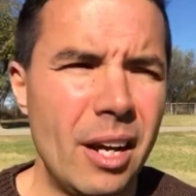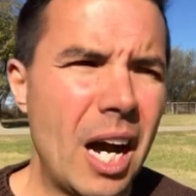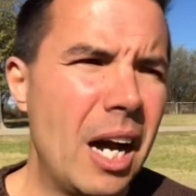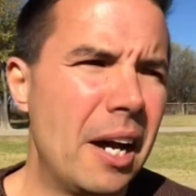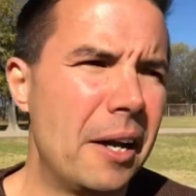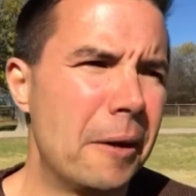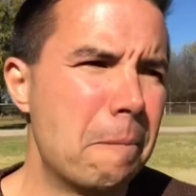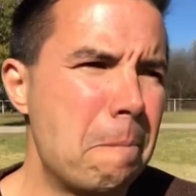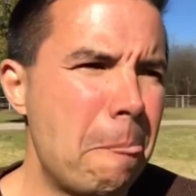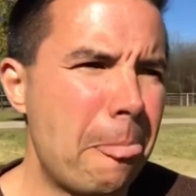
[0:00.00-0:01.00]

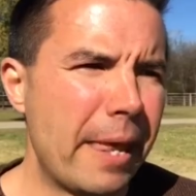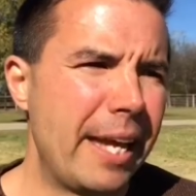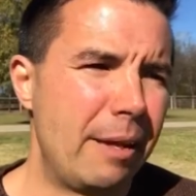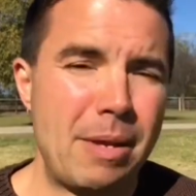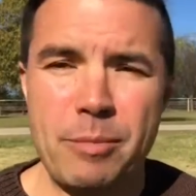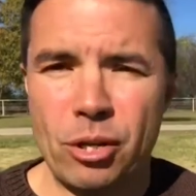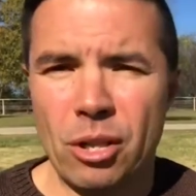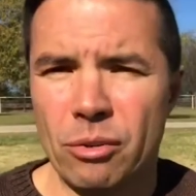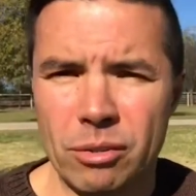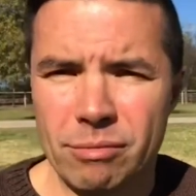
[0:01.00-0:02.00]
and maybe your
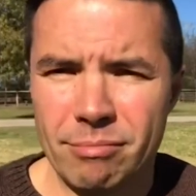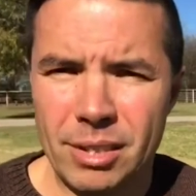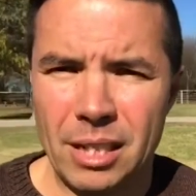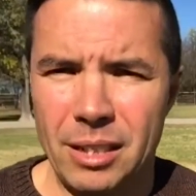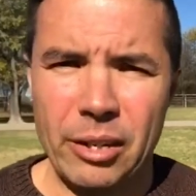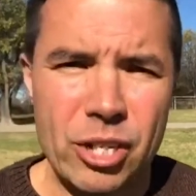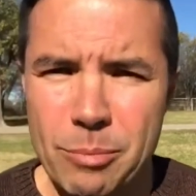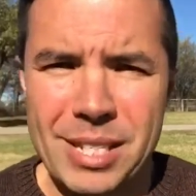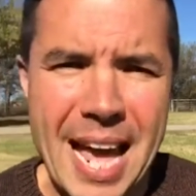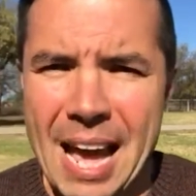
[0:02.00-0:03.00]
other
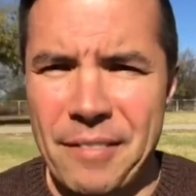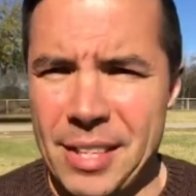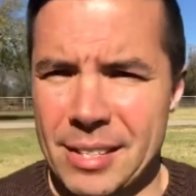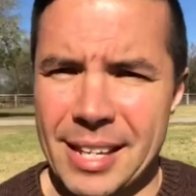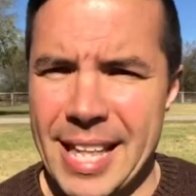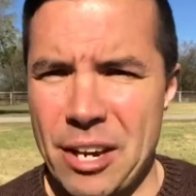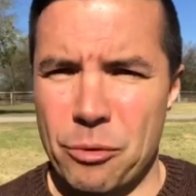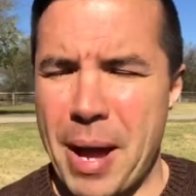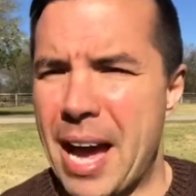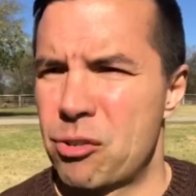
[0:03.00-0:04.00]
leadership staff and things like that,
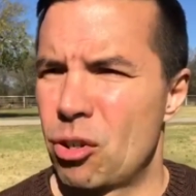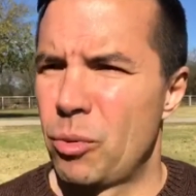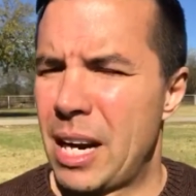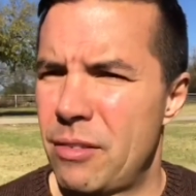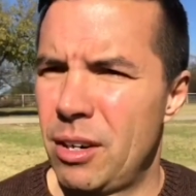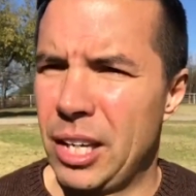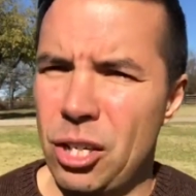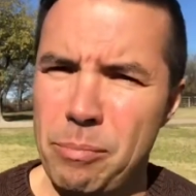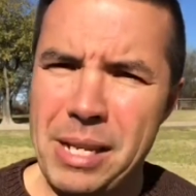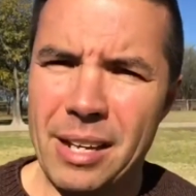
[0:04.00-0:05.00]
your pastor or whatever. It
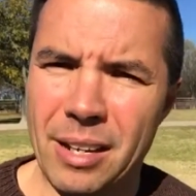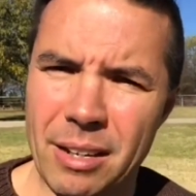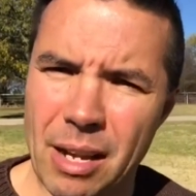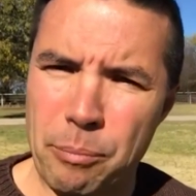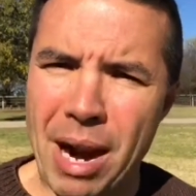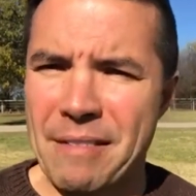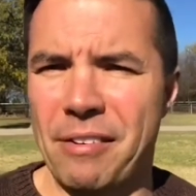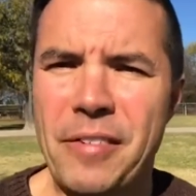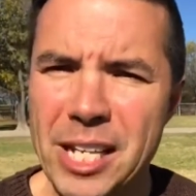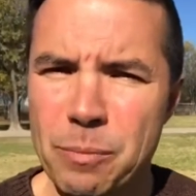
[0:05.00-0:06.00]
could be a private
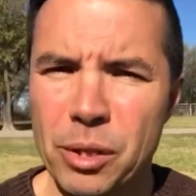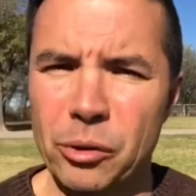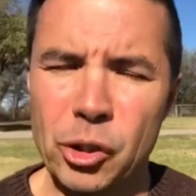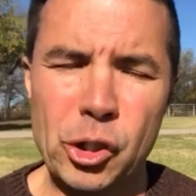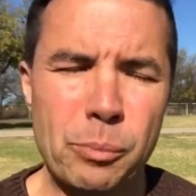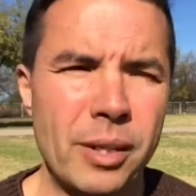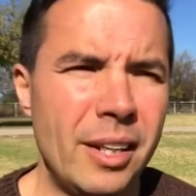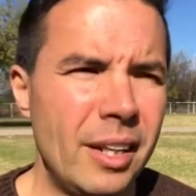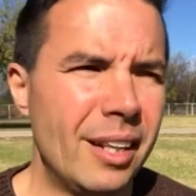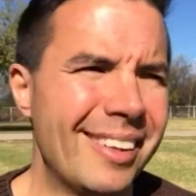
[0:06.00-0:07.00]
Facebook group.
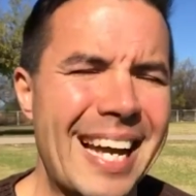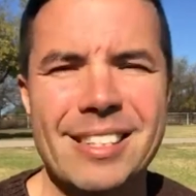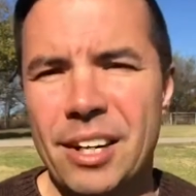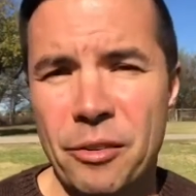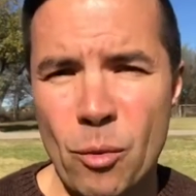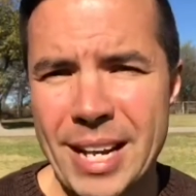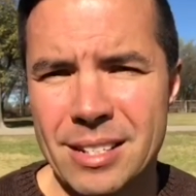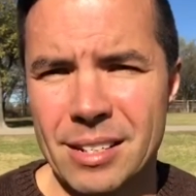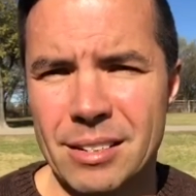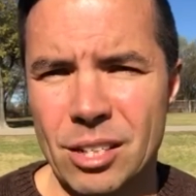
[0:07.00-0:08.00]
Lots of different ways
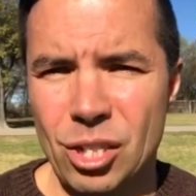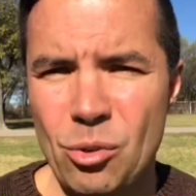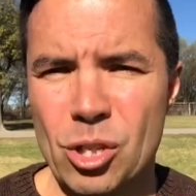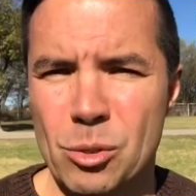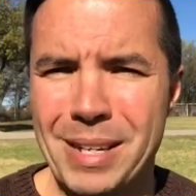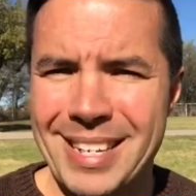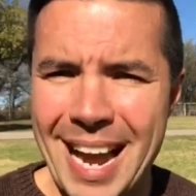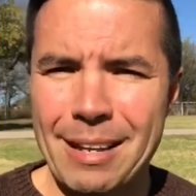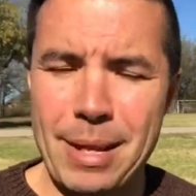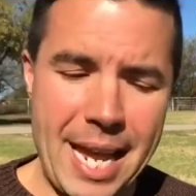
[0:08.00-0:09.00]
to do this, but
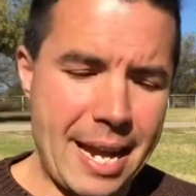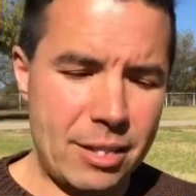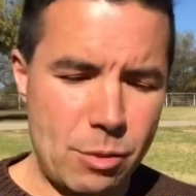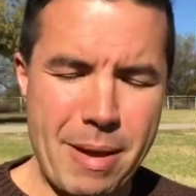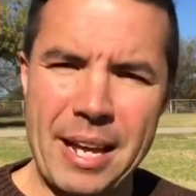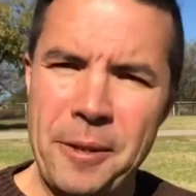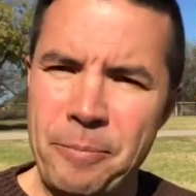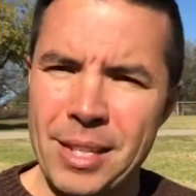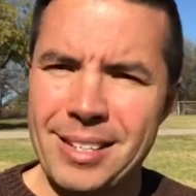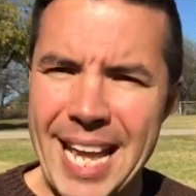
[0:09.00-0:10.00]
document, hey, I just met
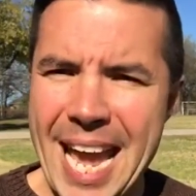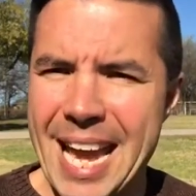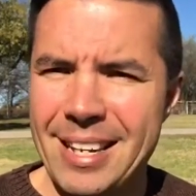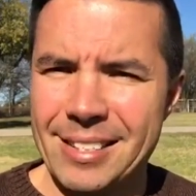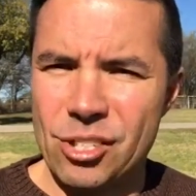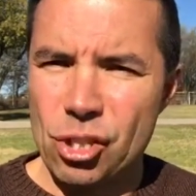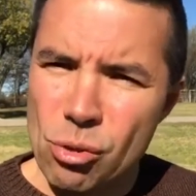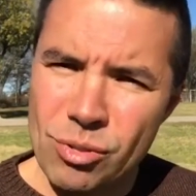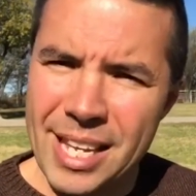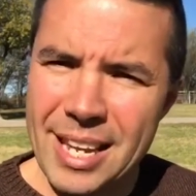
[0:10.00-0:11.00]
Dan and
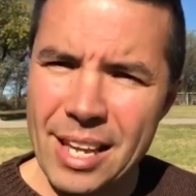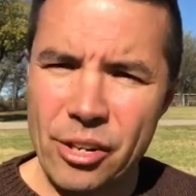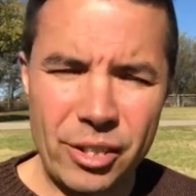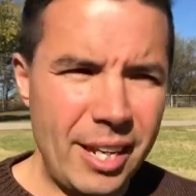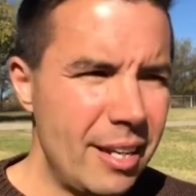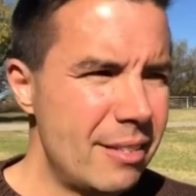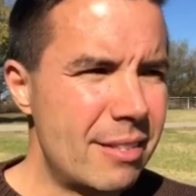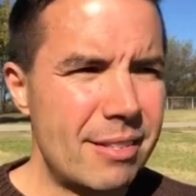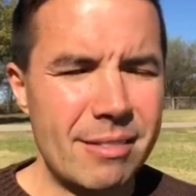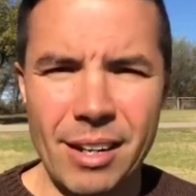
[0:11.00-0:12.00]
Susie and their
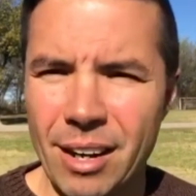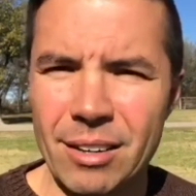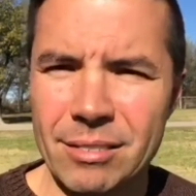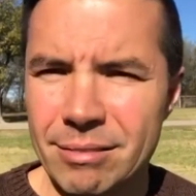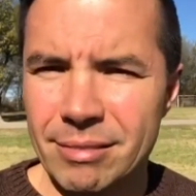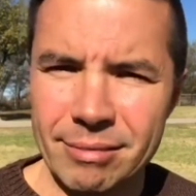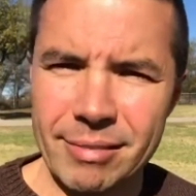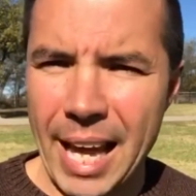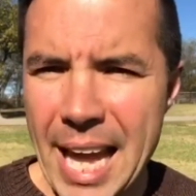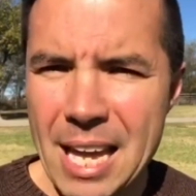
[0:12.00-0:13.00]
kids, you know,
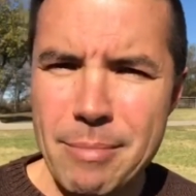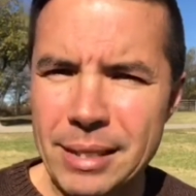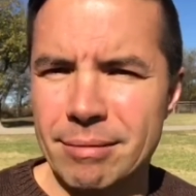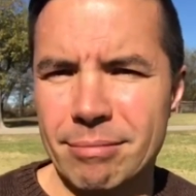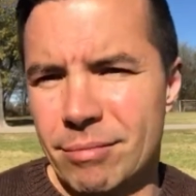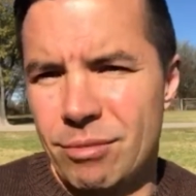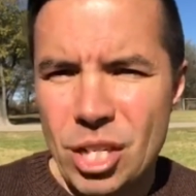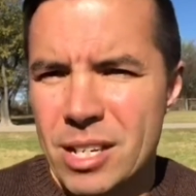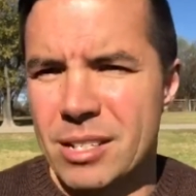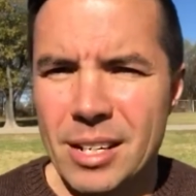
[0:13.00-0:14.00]
Abe and
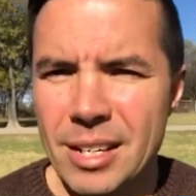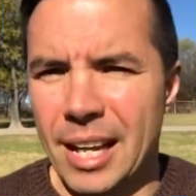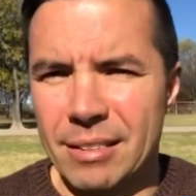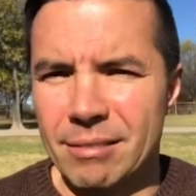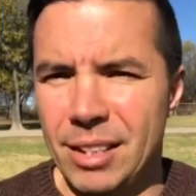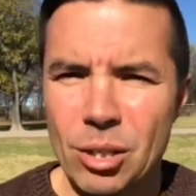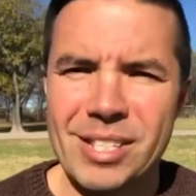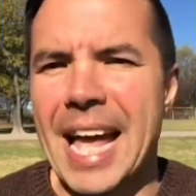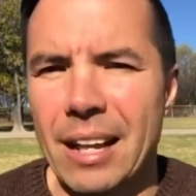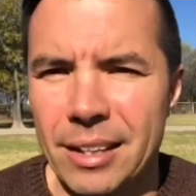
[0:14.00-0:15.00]
Justin and little
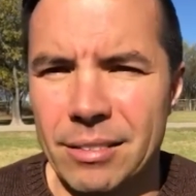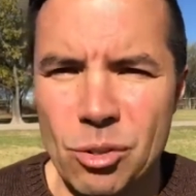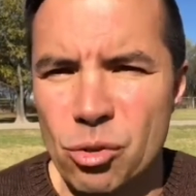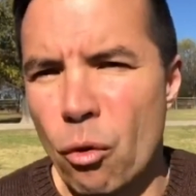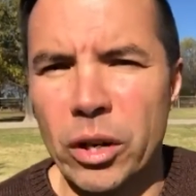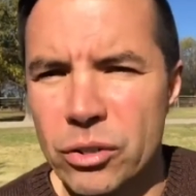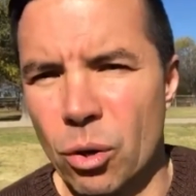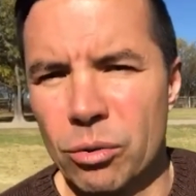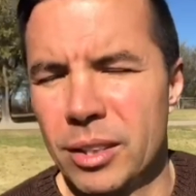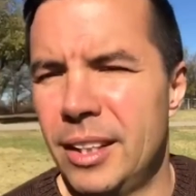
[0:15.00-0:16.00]
Sally, who's 4 years
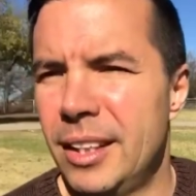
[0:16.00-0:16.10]
old.